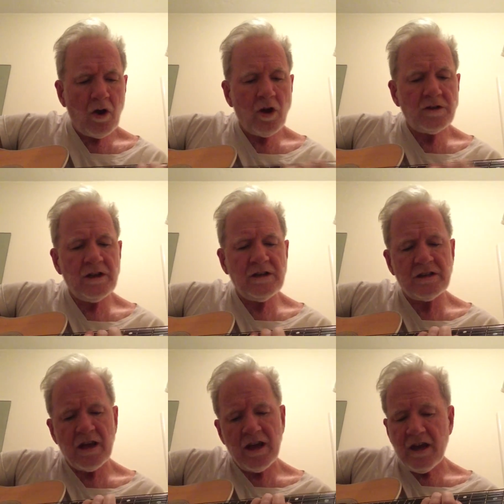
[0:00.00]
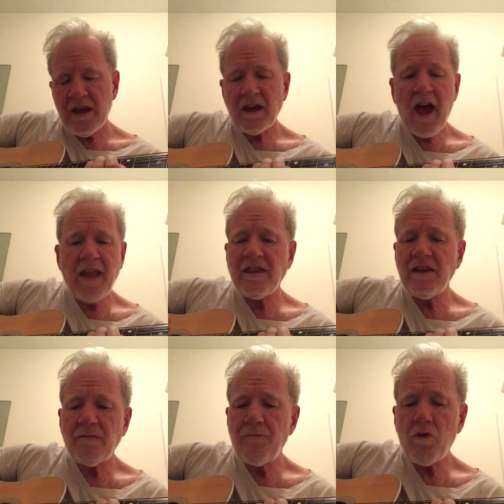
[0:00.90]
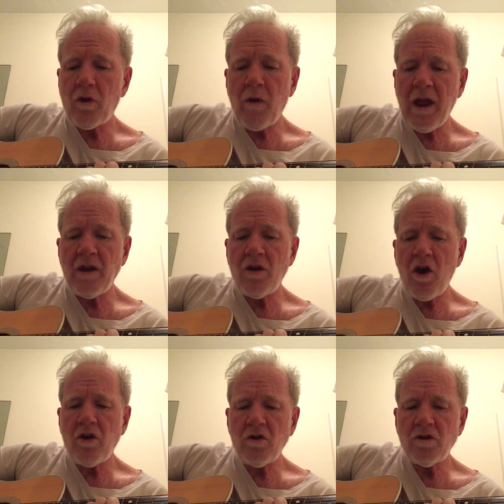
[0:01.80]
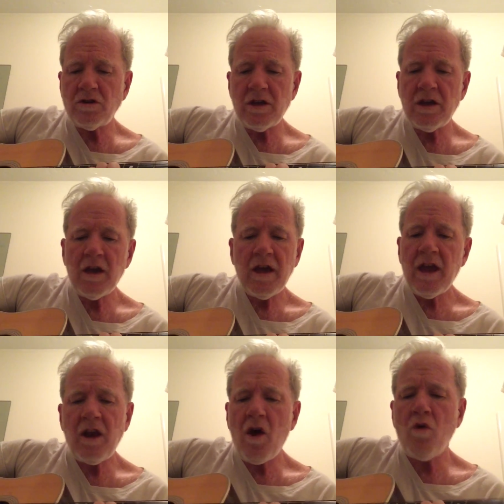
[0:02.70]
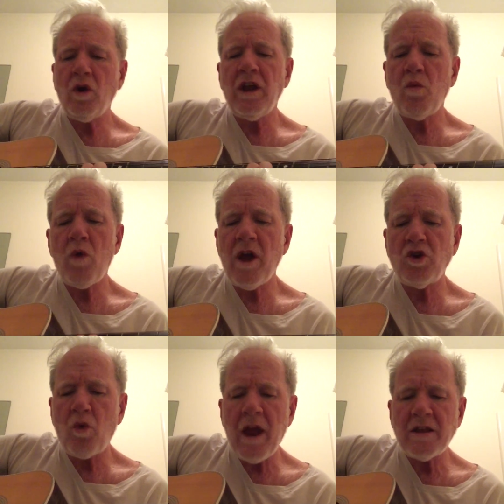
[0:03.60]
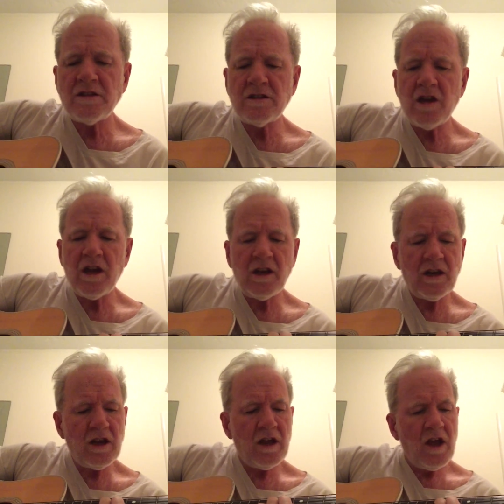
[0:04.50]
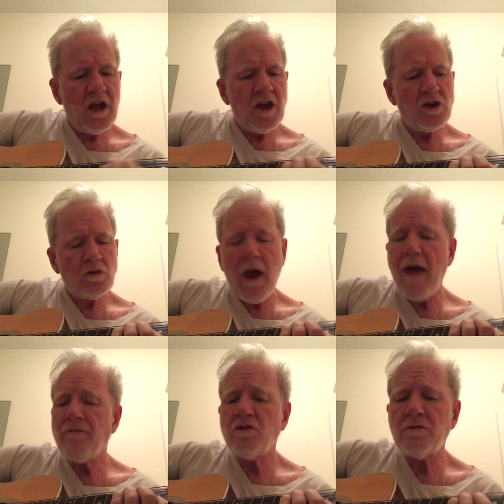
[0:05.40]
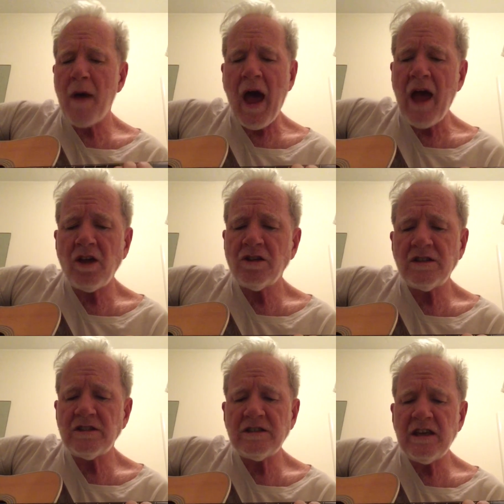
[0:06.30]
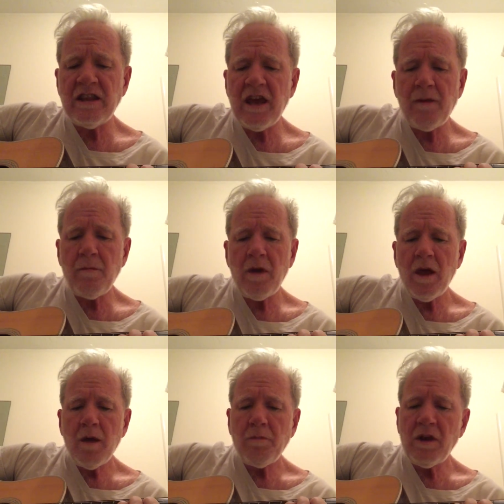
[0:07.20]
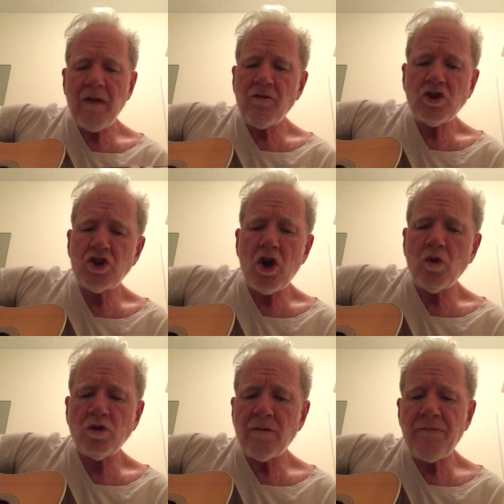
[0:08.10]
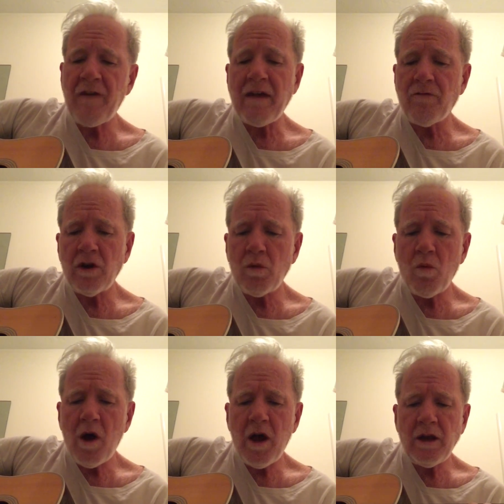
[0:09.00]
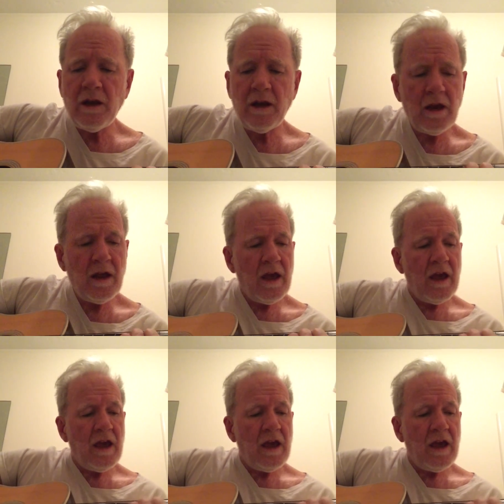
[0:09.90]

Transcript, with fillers: Cause he's got these four granddaughters and only one grandson. He travels miles to see them, but never shows a favorite one.